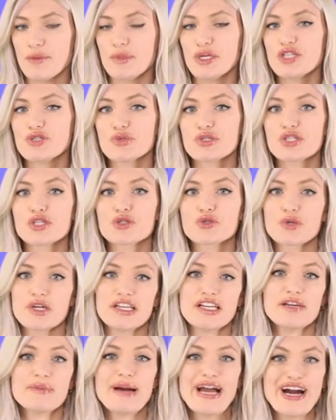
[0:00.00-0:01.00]
image was
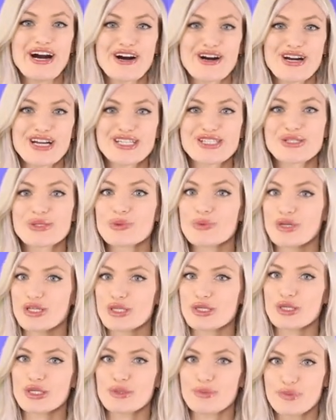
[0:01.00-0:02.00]
created by artist
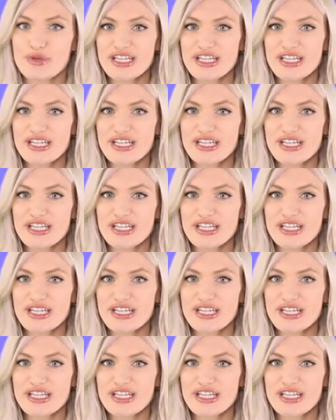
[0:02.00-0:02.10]
Richard